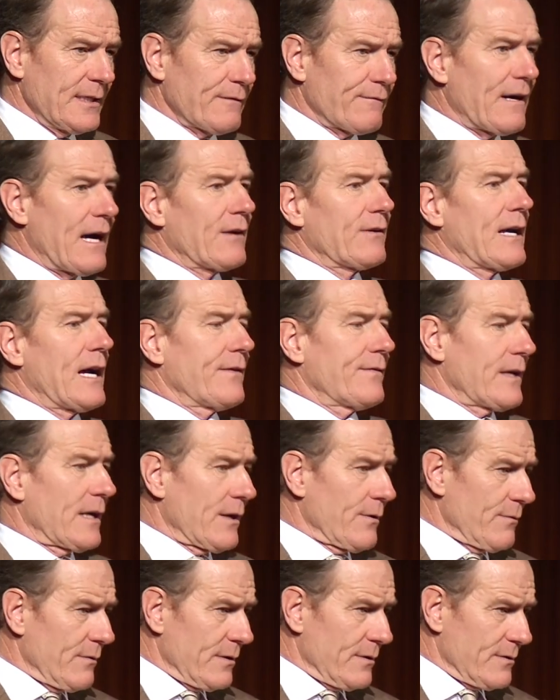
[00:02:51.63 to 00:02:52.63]
found out that
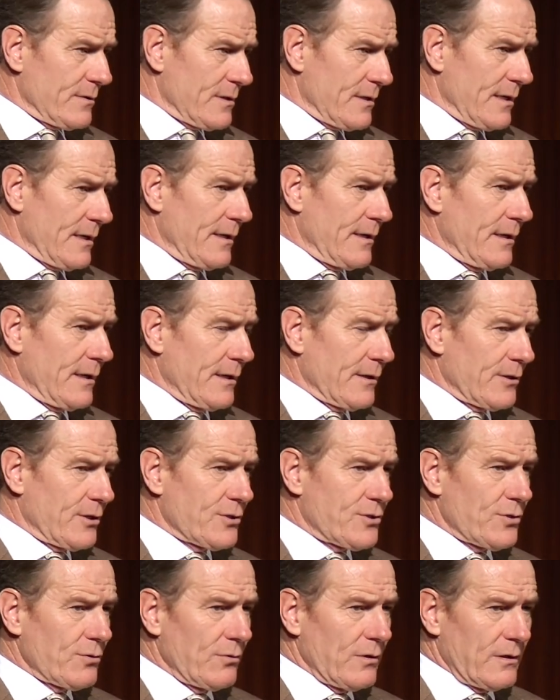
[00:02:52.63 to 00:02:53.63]
he was in, in
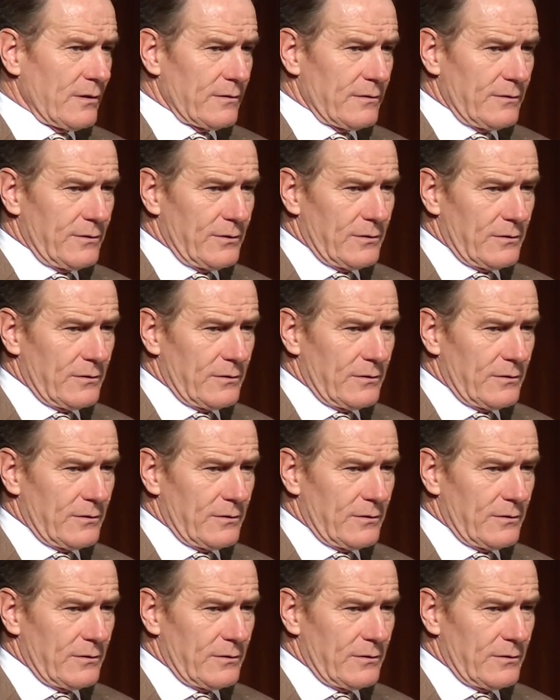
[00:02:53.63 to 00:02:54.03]
Cotulla,